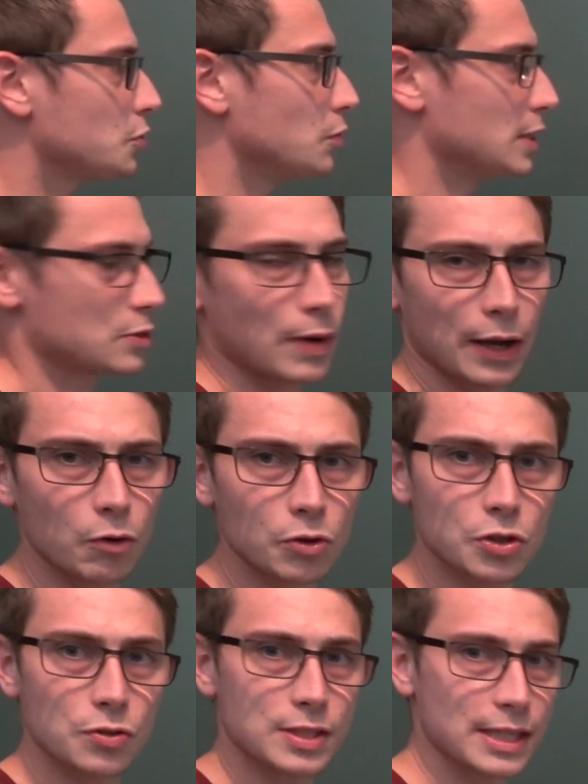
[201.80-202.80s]
to do is we're
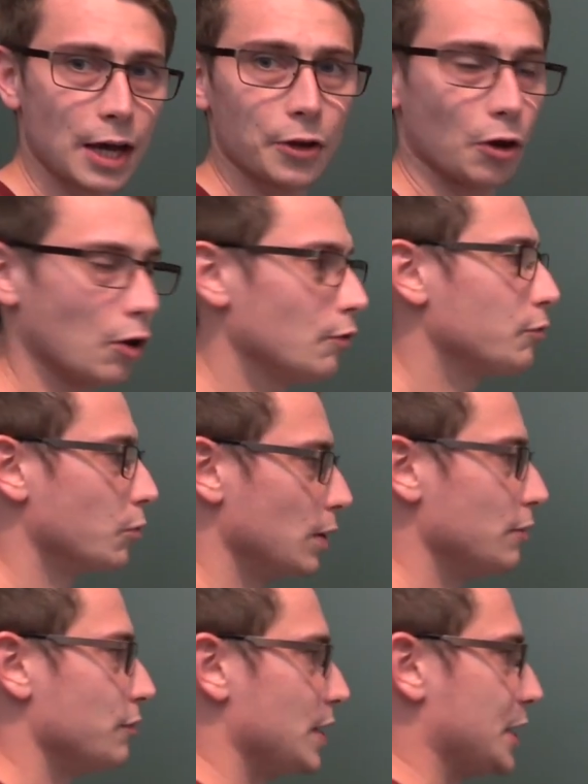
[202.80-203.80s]
going to start off
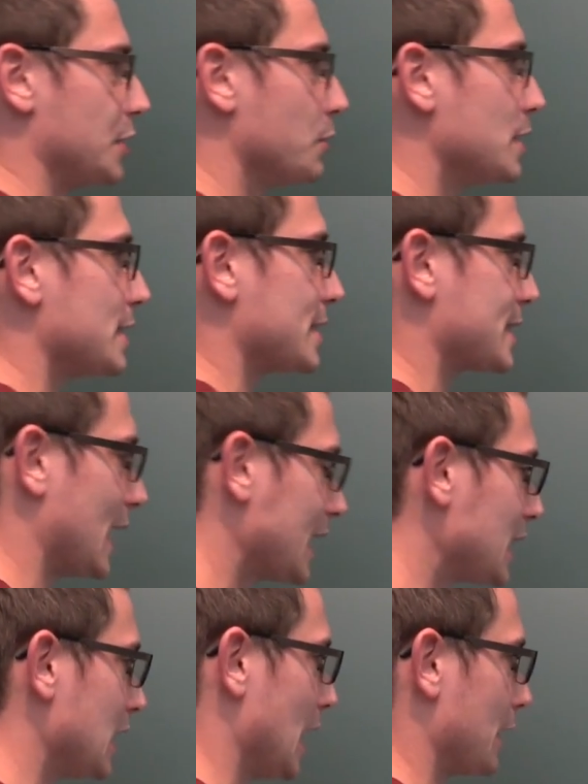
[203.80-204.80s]
with a unit
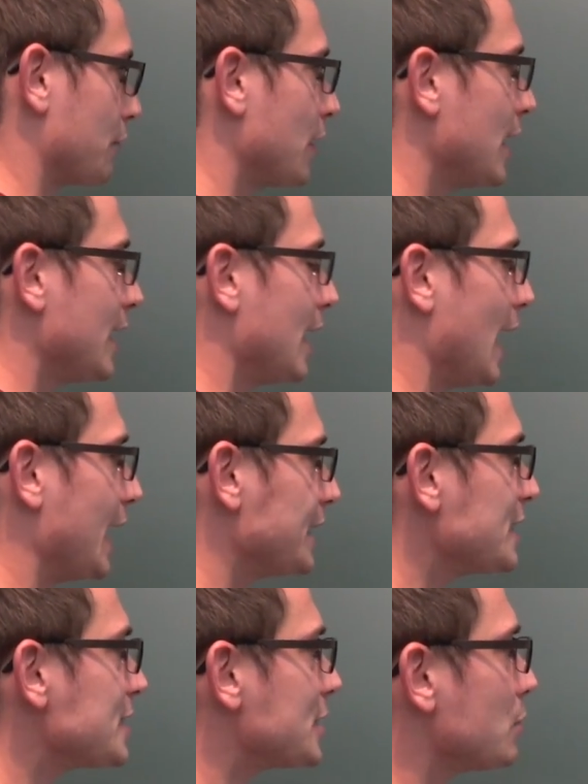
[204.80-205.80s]
side length,
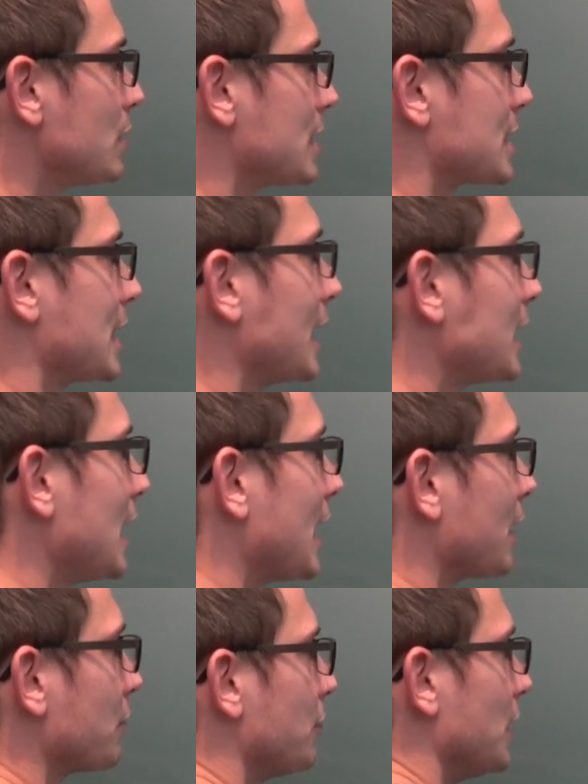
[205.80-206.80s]
and this unit side
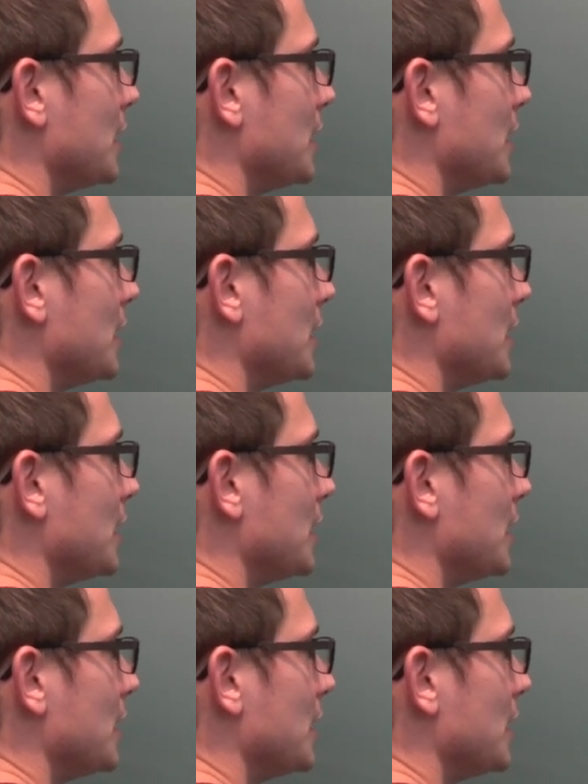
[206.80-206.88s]
length